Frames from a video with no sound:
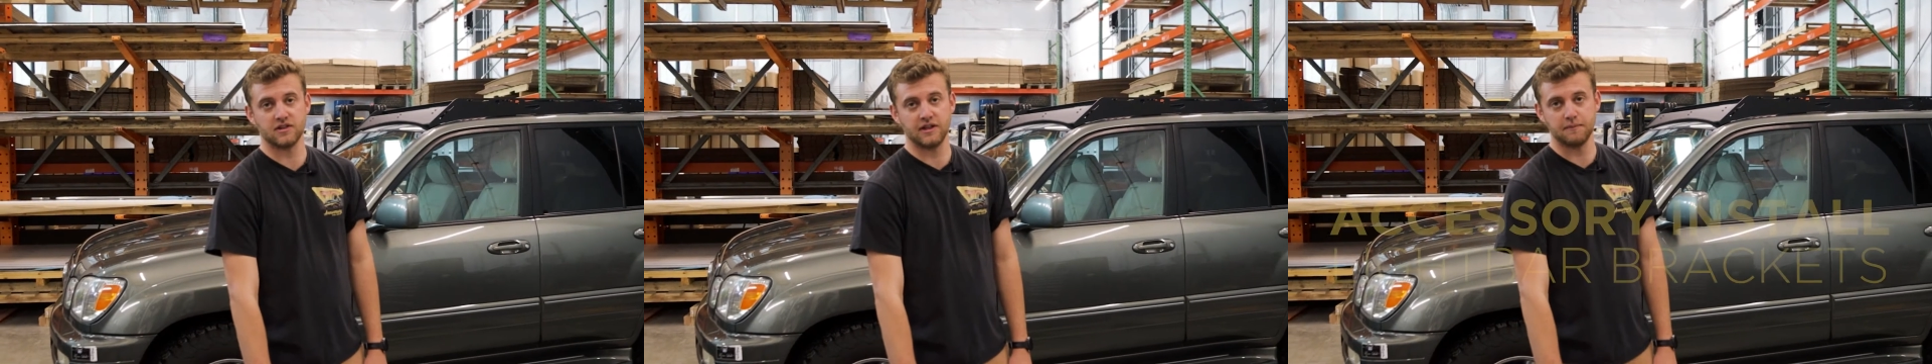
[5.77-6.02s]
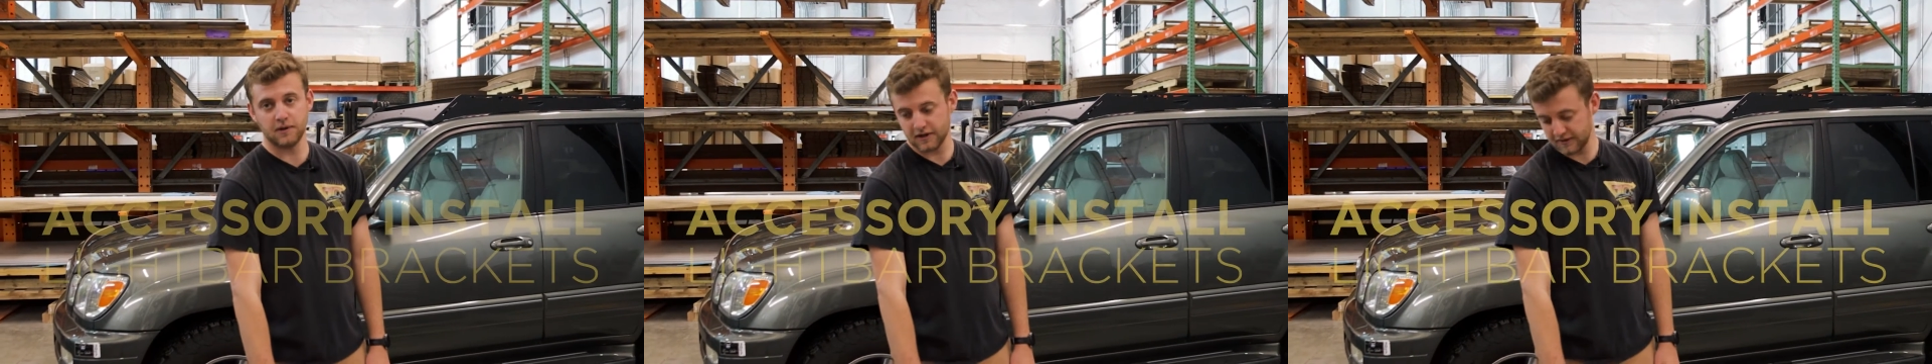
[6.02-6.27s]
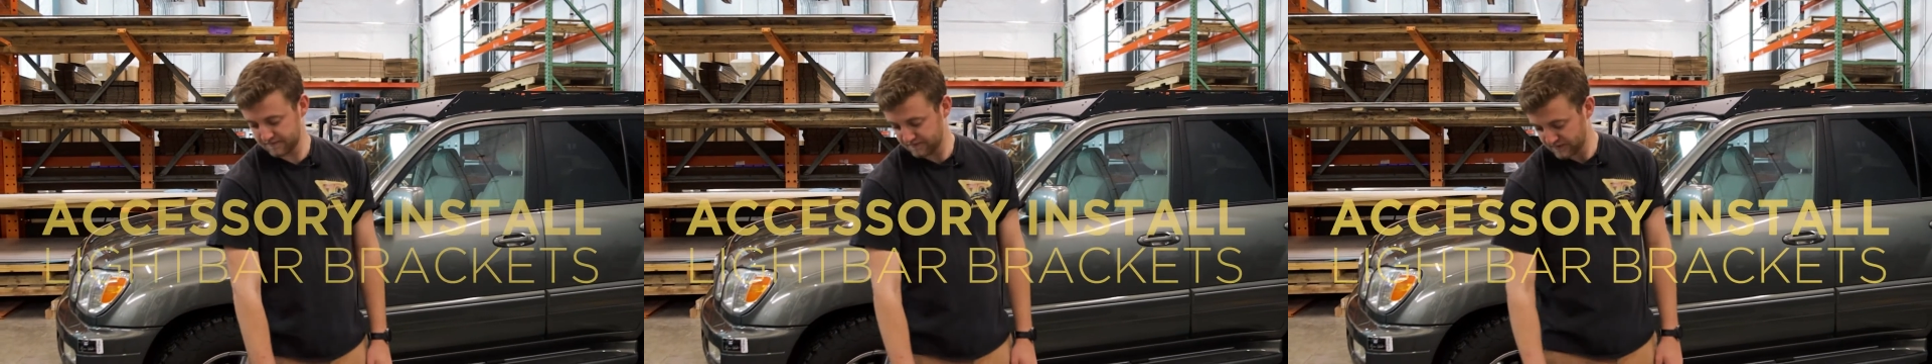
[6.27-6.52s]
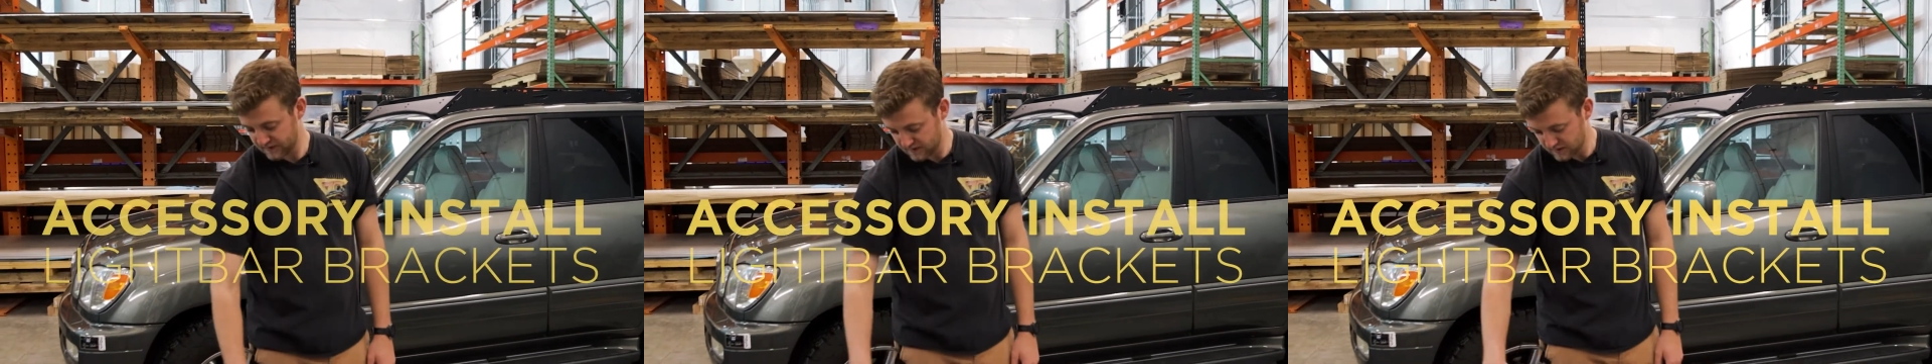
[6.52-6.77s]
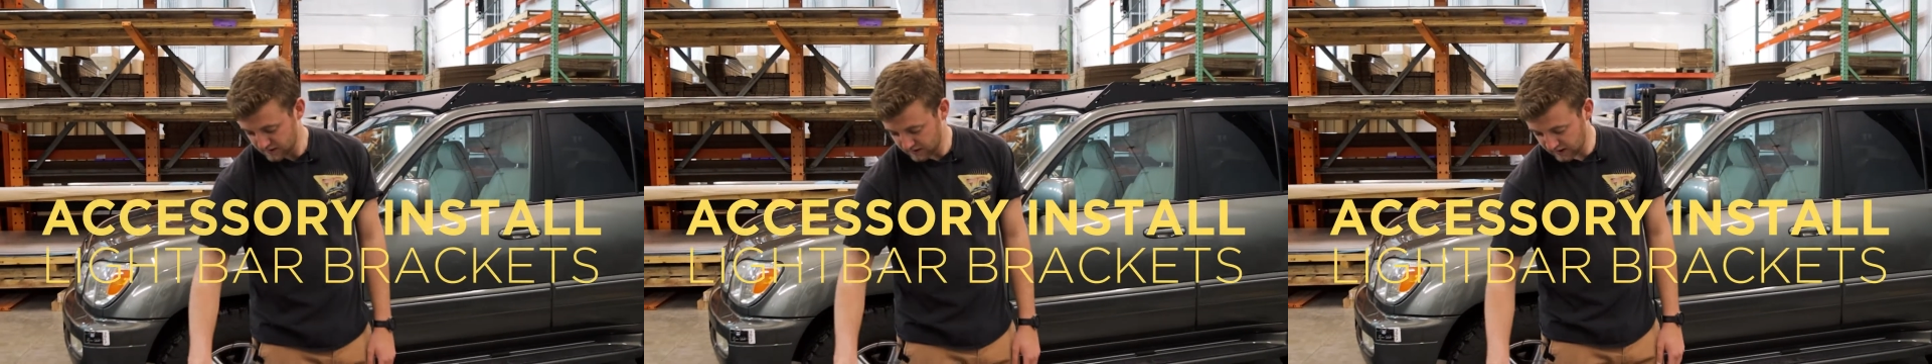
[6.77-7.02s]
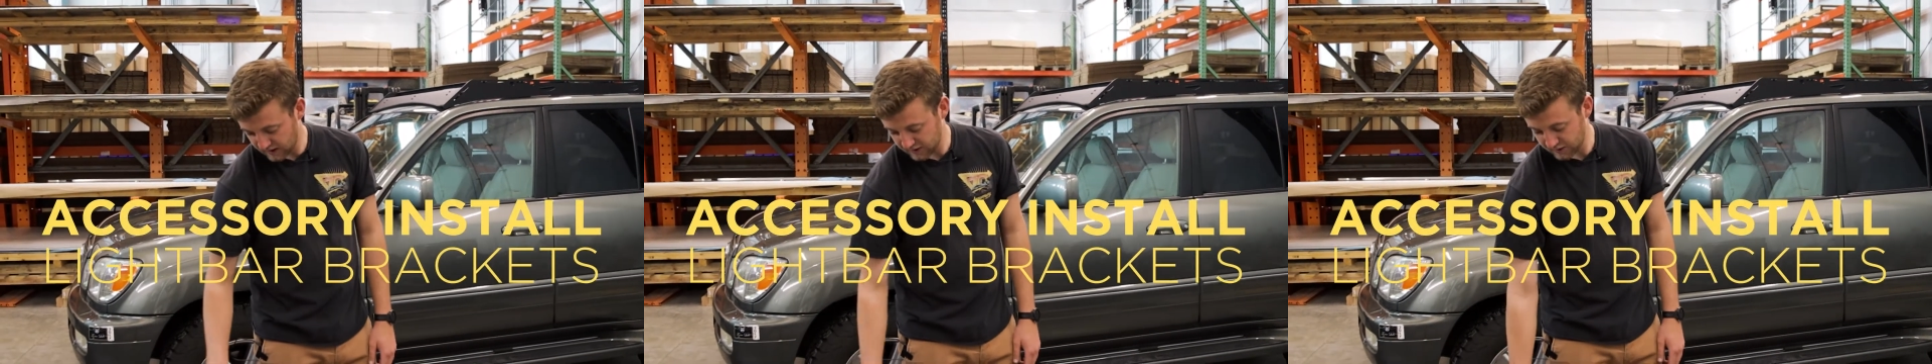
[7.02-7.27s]
light bar
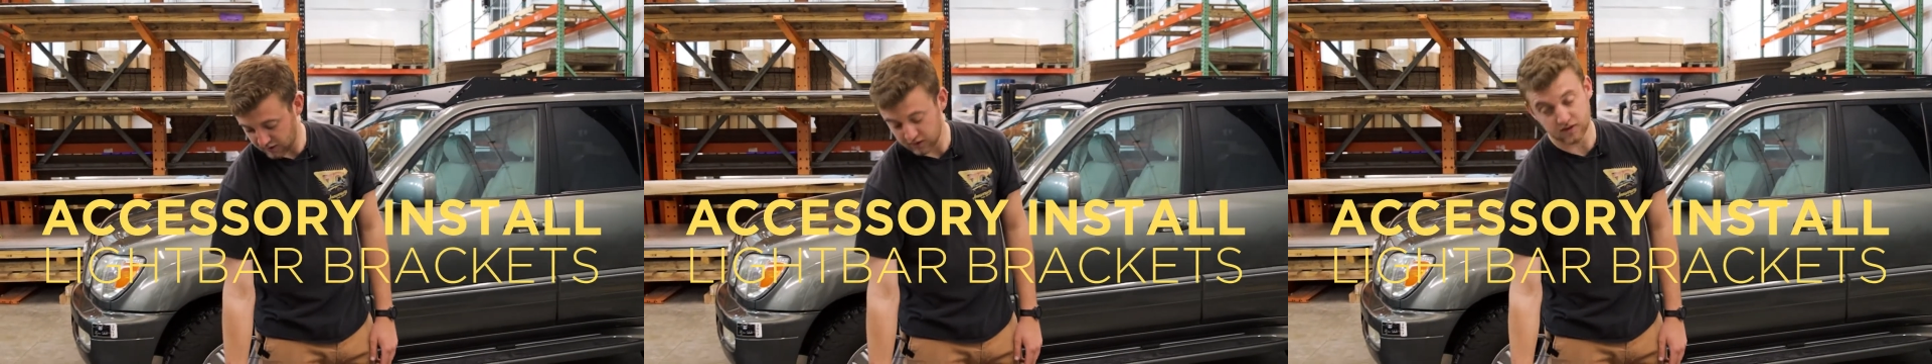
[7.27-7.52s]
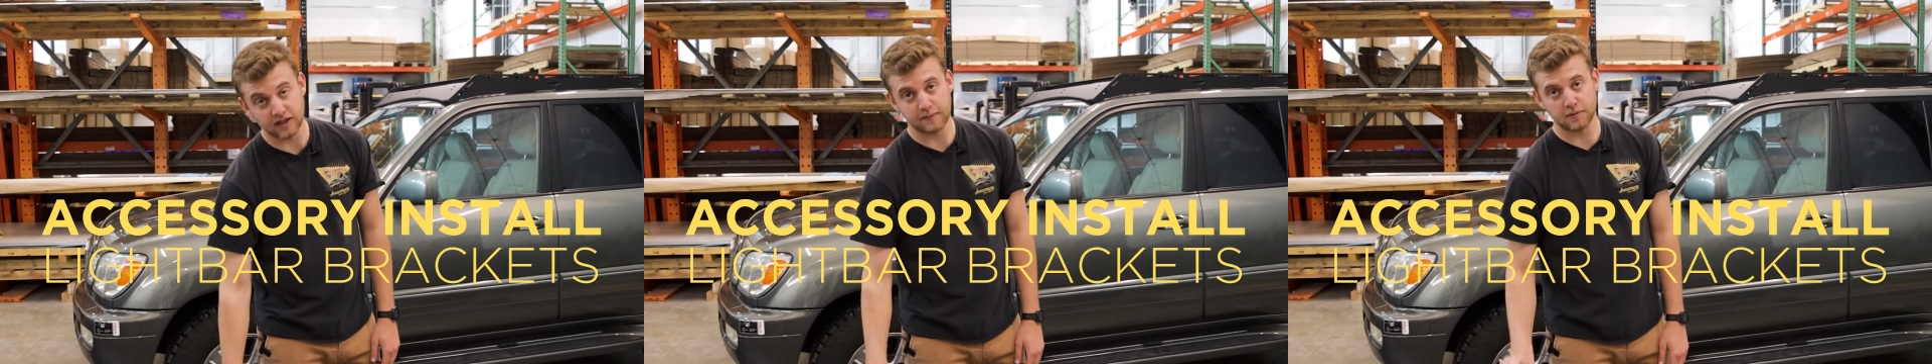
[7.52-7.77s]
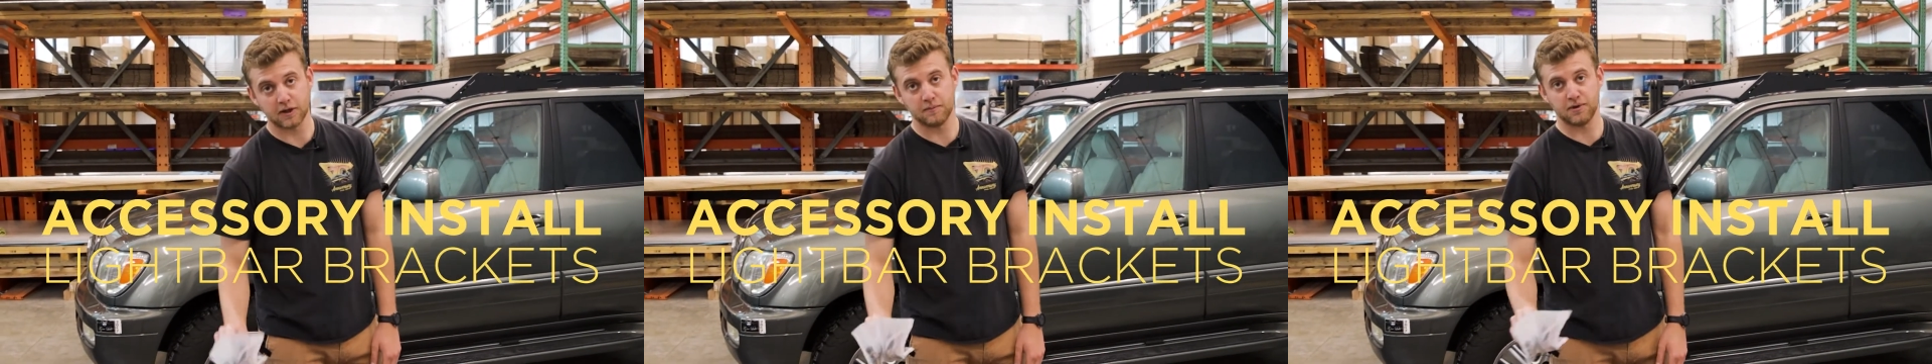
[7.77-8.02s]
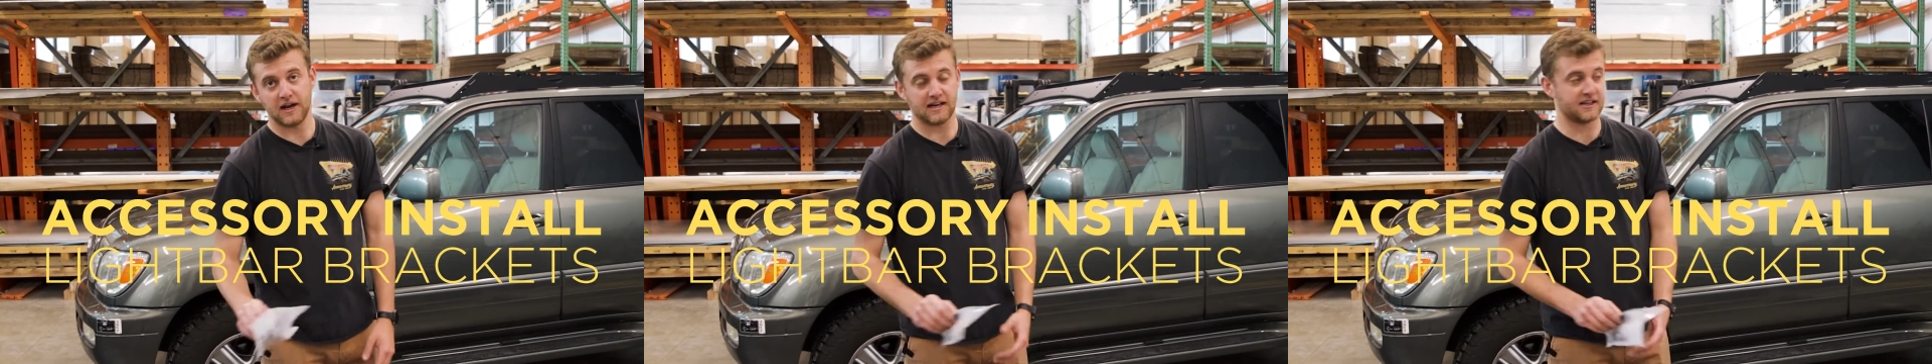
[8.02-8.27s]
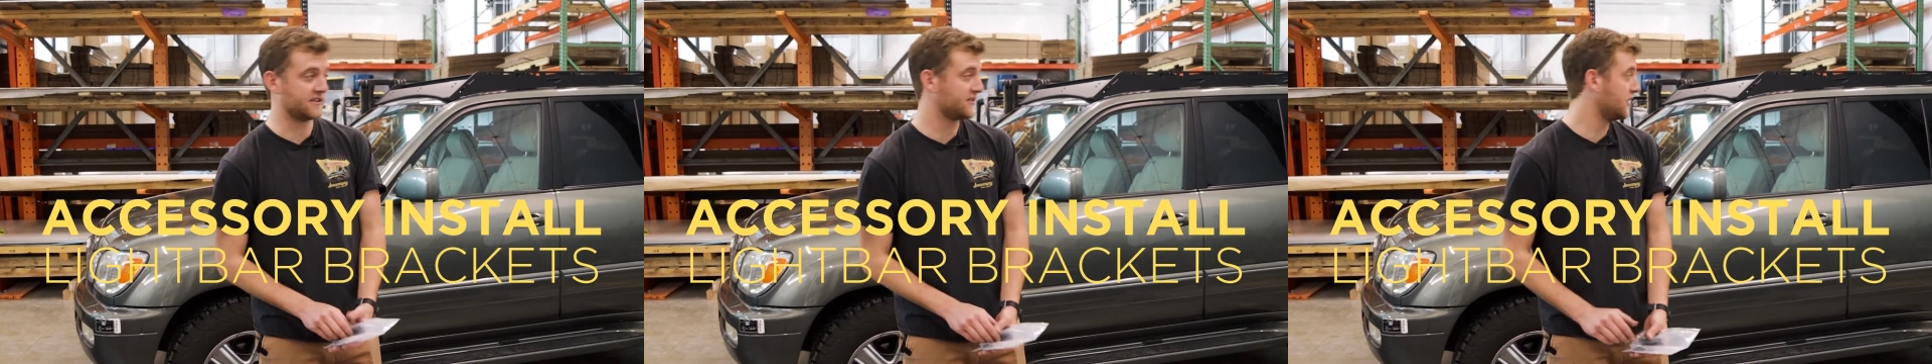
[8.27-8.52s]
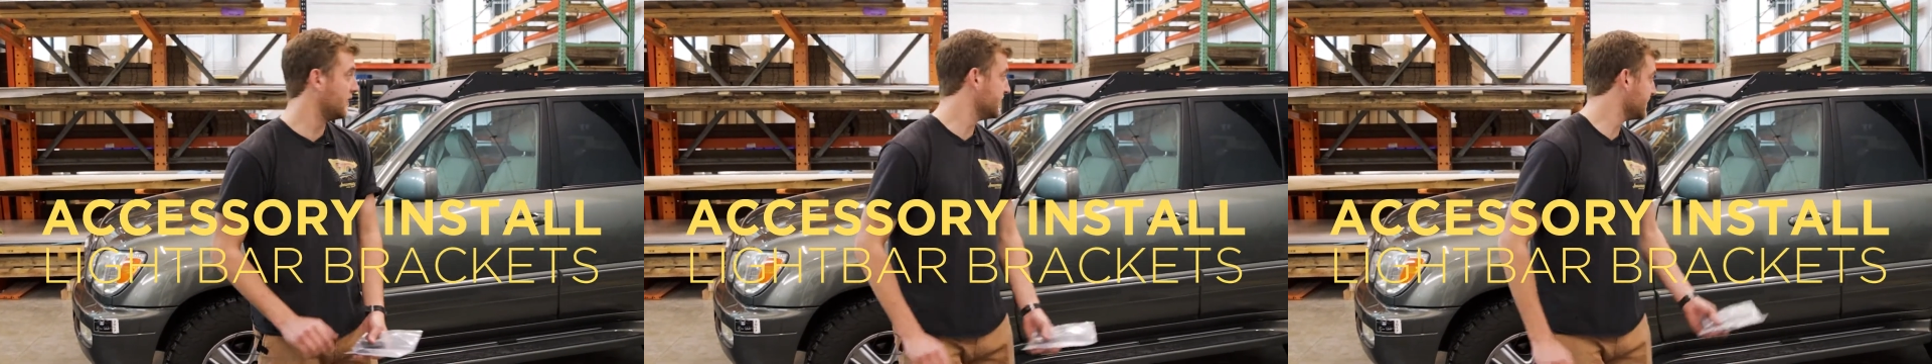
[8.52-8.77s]
and our light bar brackets on